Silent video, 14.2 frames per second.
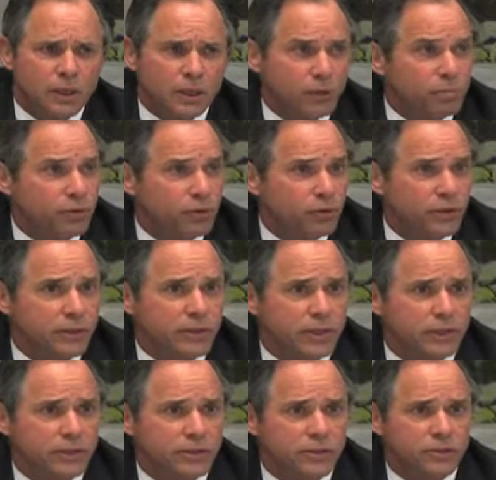a community
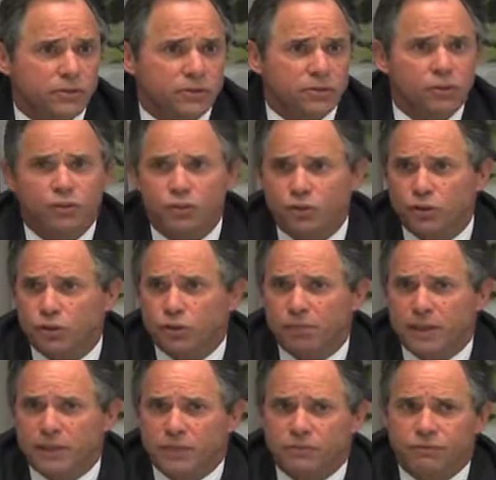that is concerned
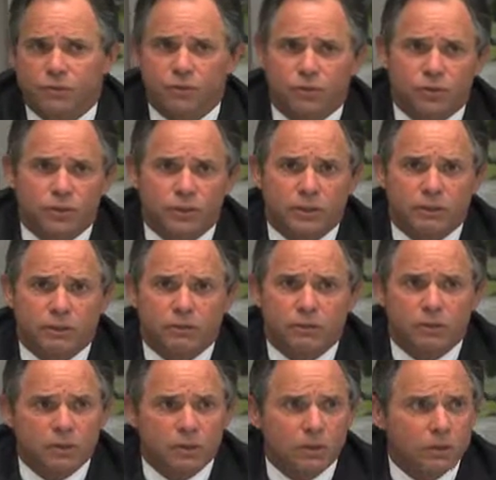about its future, and
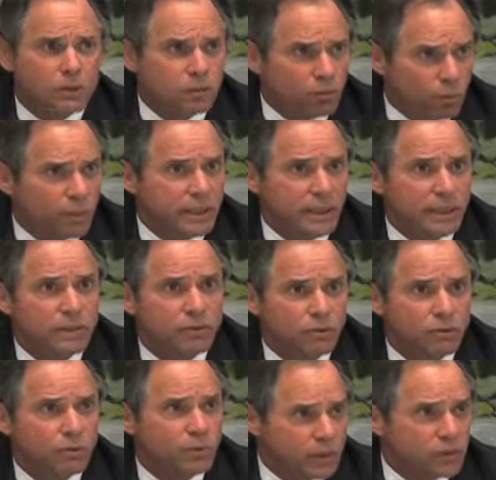we need
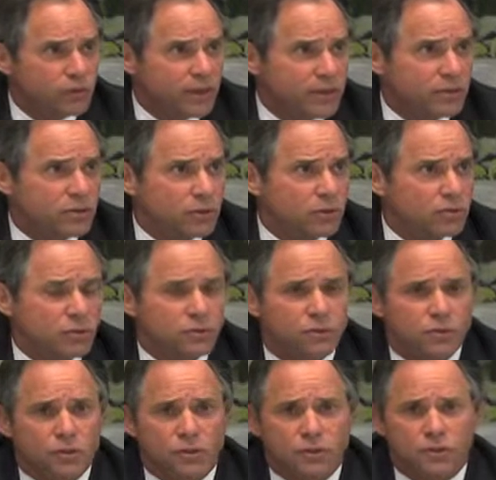to address those
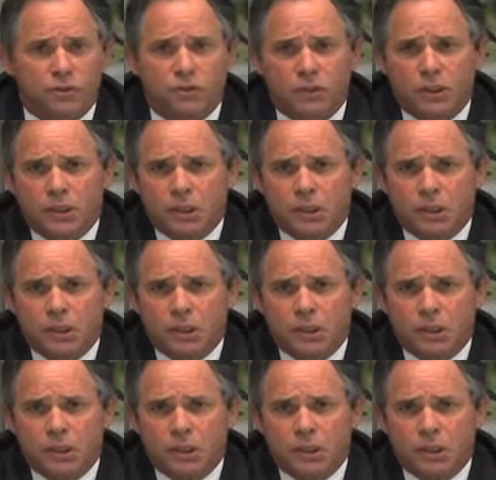concerns.